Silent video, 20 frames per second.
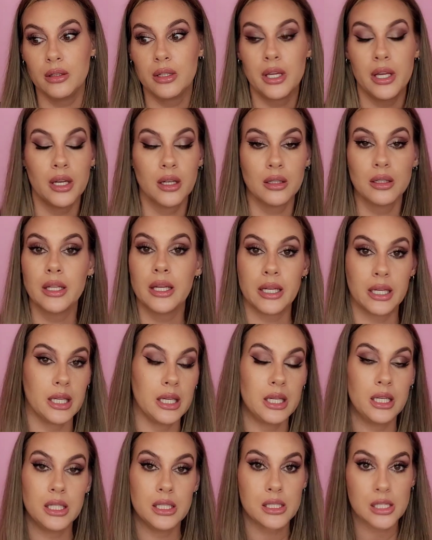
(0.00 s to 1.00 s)
kill and
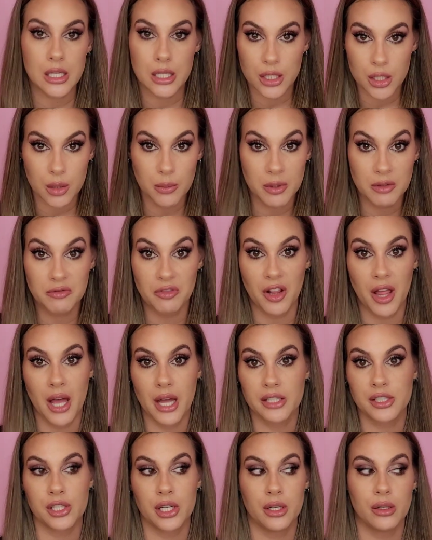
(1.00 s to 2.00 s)
eat human
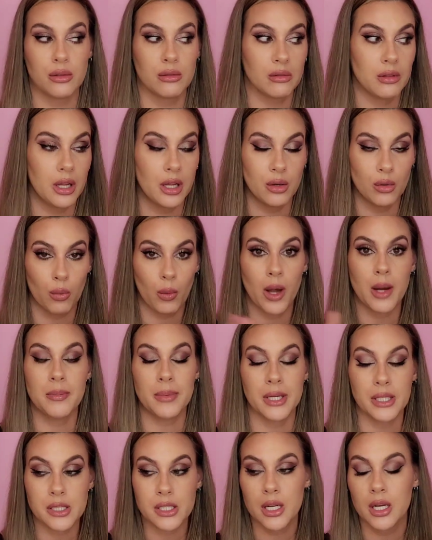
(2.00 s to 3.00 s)
flesh and
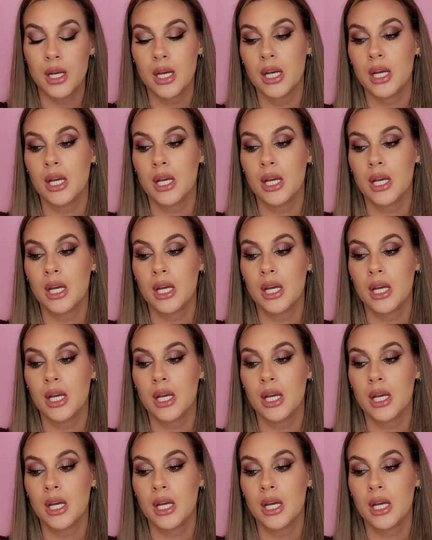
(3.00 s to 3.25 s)
rape it.